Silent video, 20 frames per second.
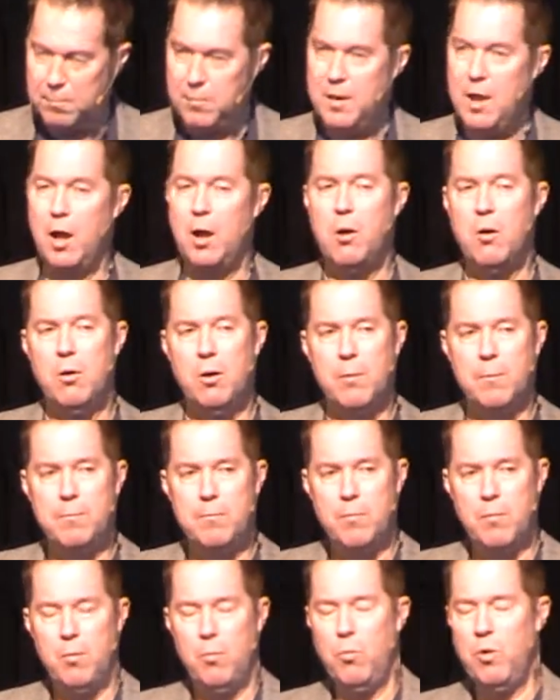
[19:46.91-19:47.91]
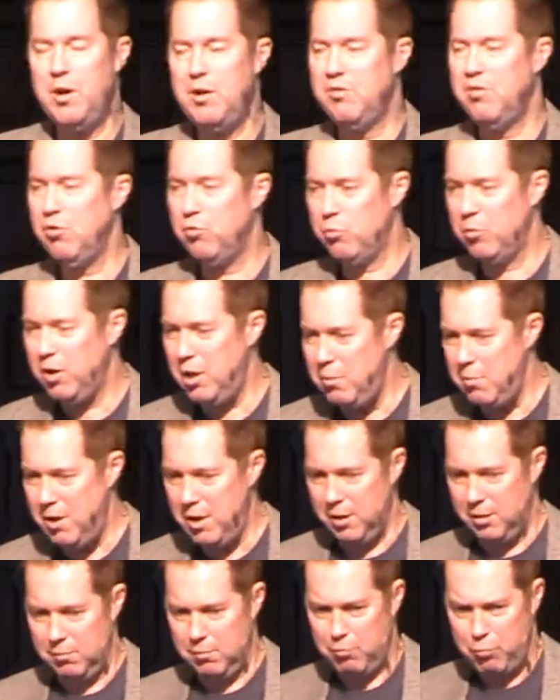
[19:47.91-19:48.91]
Now, what does this really
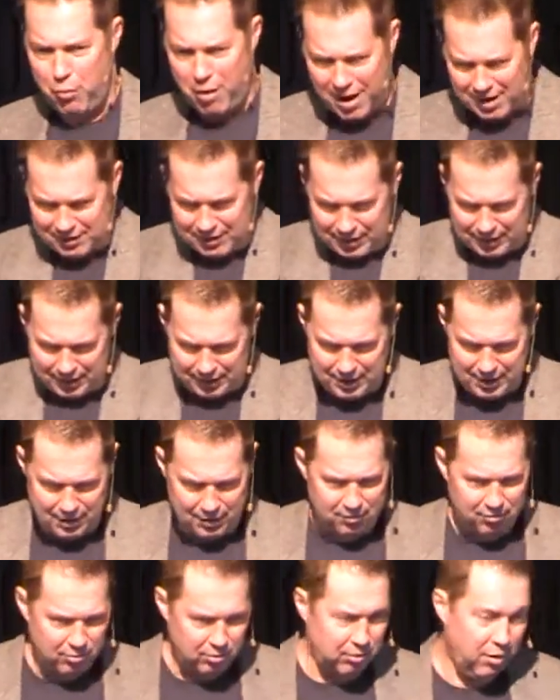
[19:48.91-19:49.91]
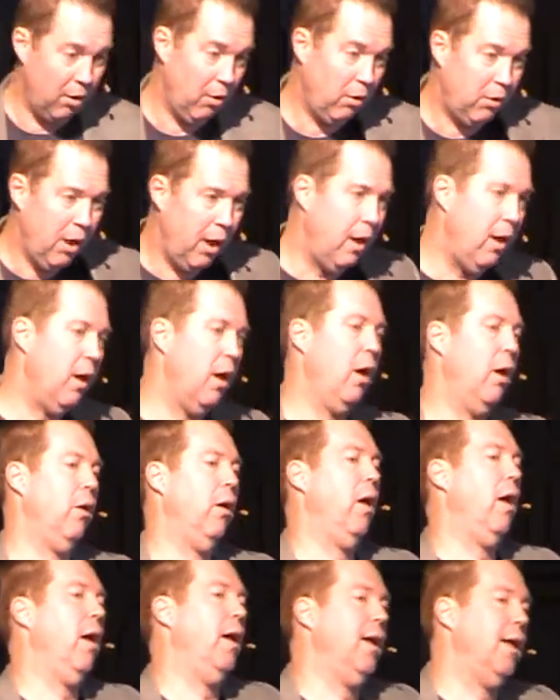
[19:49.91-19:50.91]
mean? Practically, kids. Okay, okay,
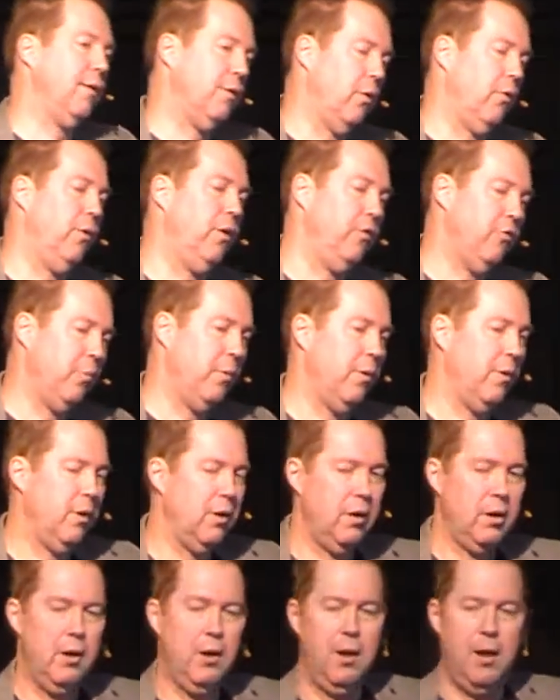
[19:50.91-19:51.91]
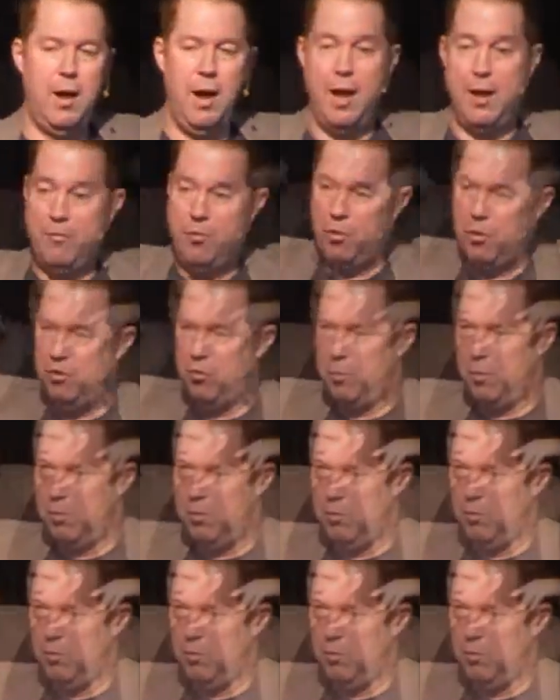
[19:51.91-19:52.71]
I, I get the Holy Spirit. I have the Holy Spirit